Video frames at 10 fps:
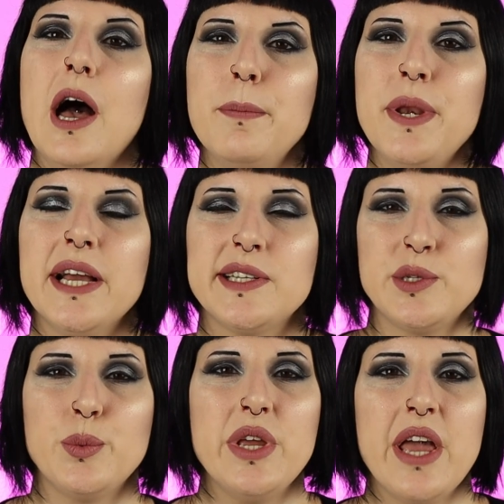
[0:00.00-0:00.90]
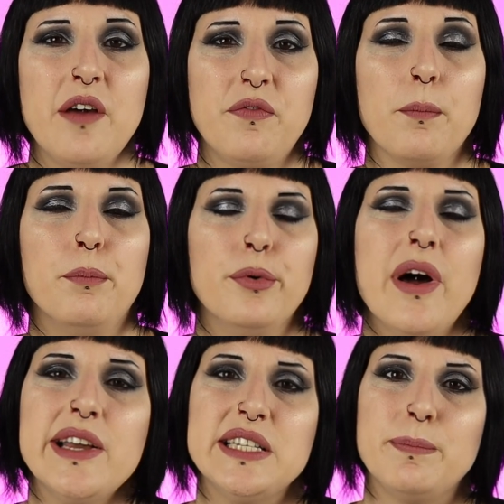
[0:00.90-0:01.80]
Up next, we have
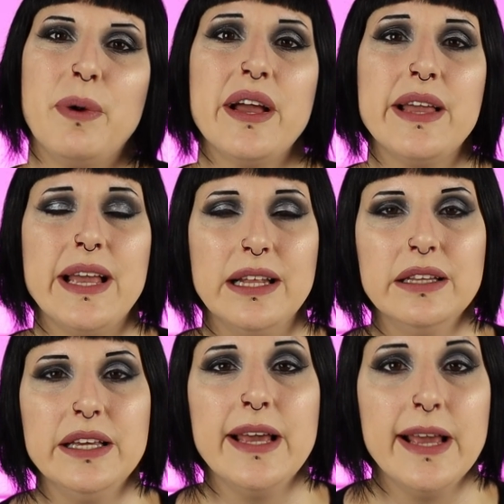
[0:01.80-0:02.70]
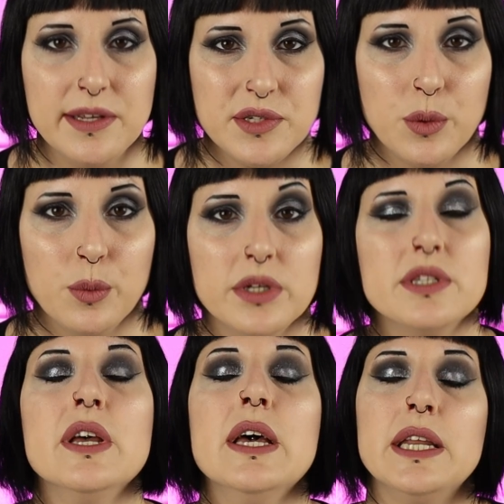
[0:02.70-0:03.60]
Bride by Ailey Hazelwood.